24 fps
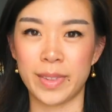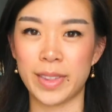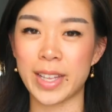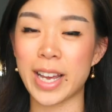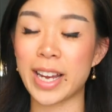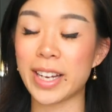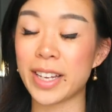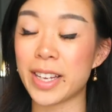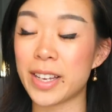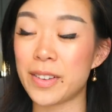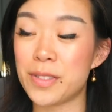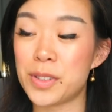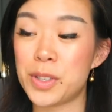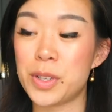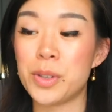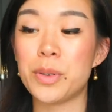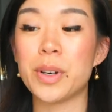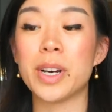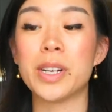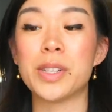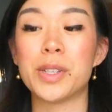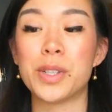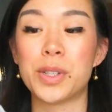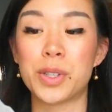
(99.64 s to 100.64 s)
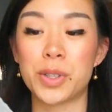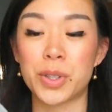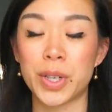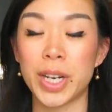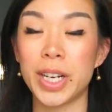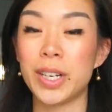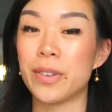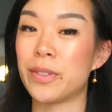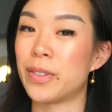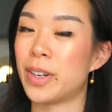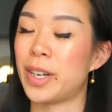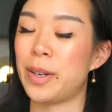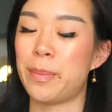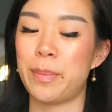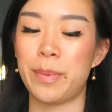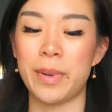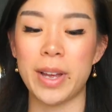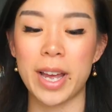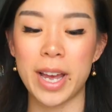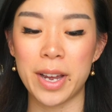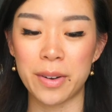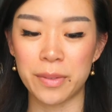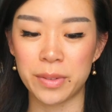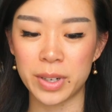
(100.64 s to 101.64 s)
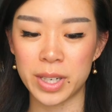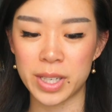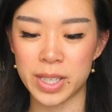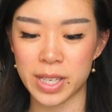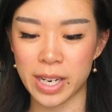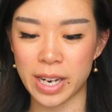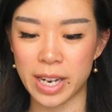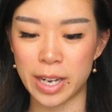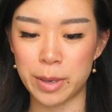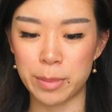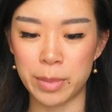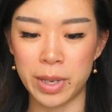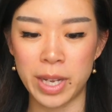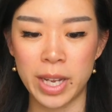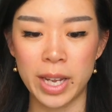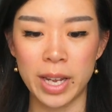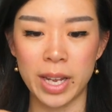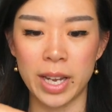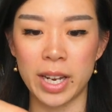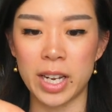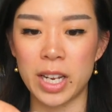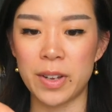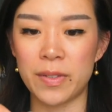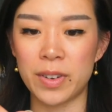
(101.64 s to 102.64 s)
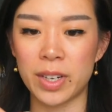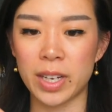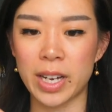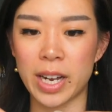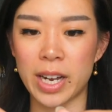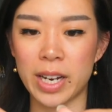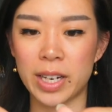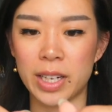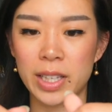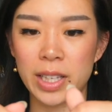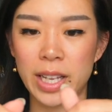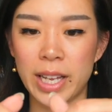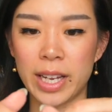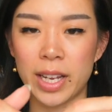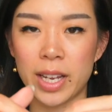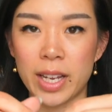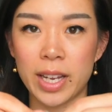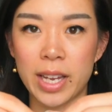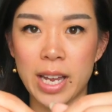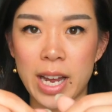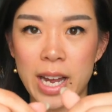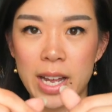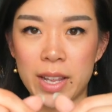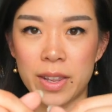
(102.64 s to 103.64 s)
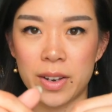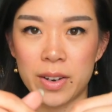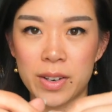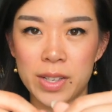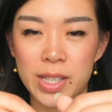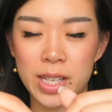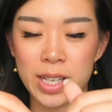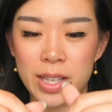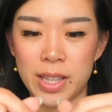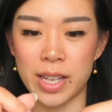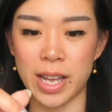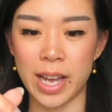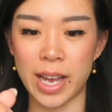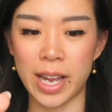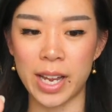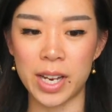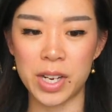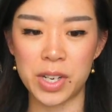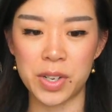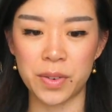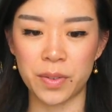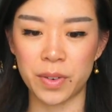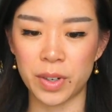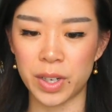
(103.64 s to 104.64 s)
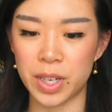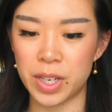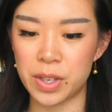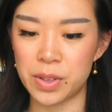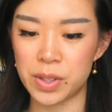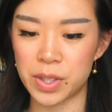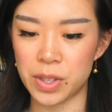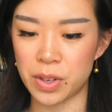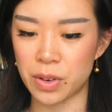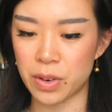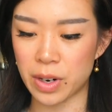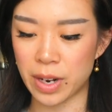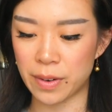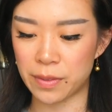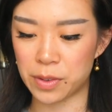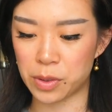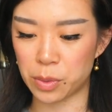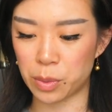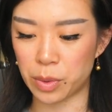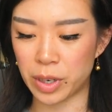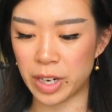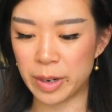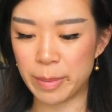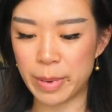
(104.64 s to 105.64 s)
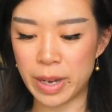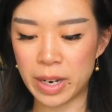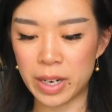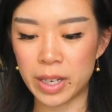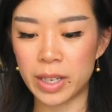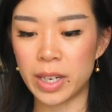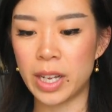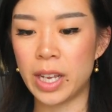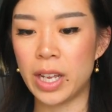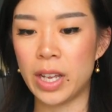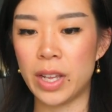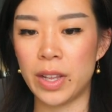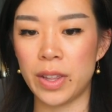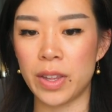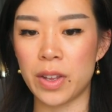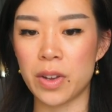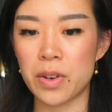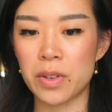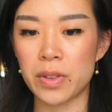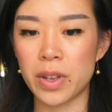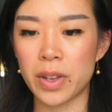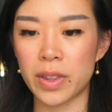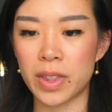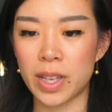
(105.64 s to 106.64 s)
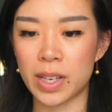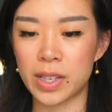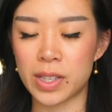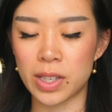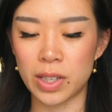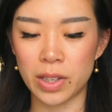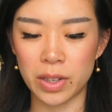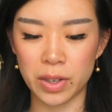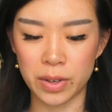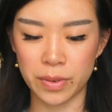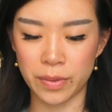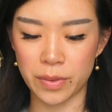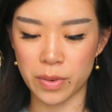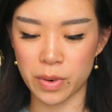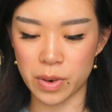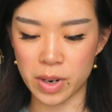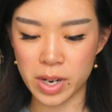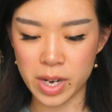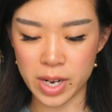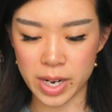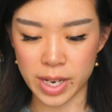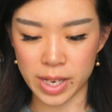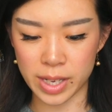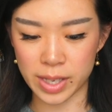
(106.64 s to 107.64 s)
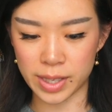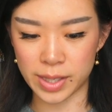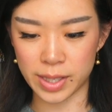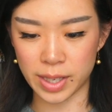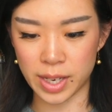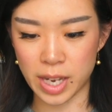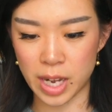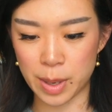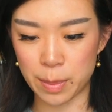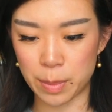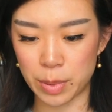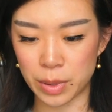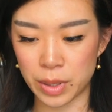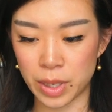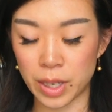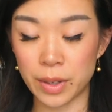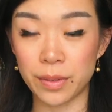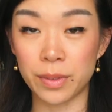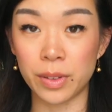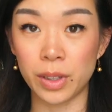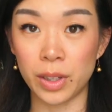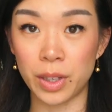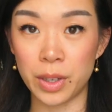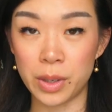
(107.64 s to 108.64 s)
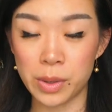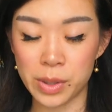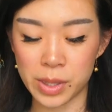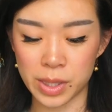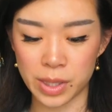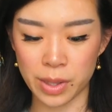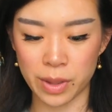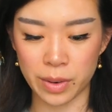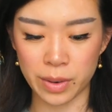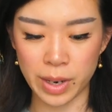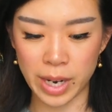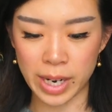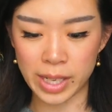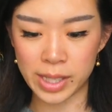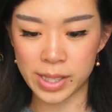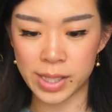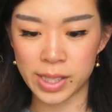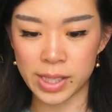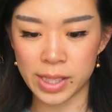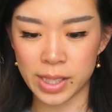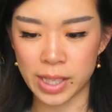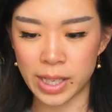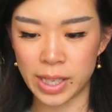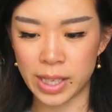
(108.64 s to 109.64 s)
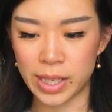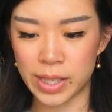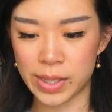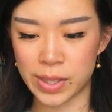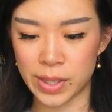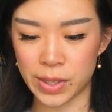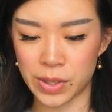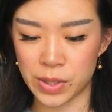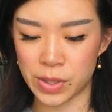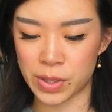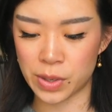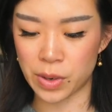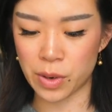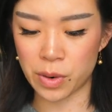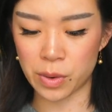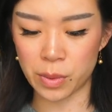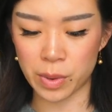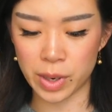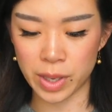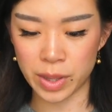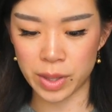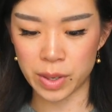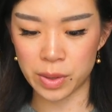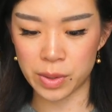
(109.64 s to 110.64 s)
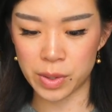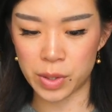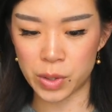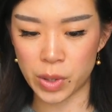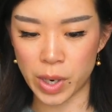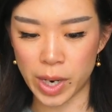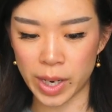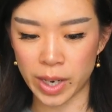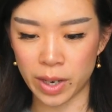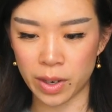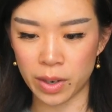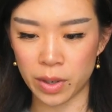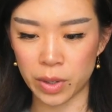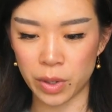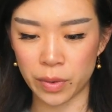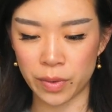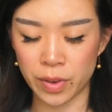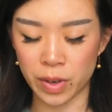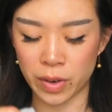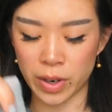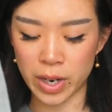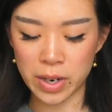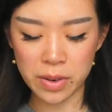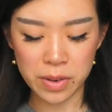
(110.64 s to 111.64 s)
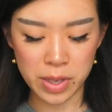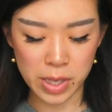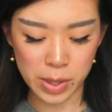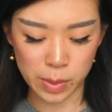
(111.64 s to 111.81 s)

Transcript: That gives you a straight rip every time. It even kind of like gathers in the edge for you so you don't have to worry about it. The only thing to look for is a couple of loose threads since you don't want those dragging all over the ground.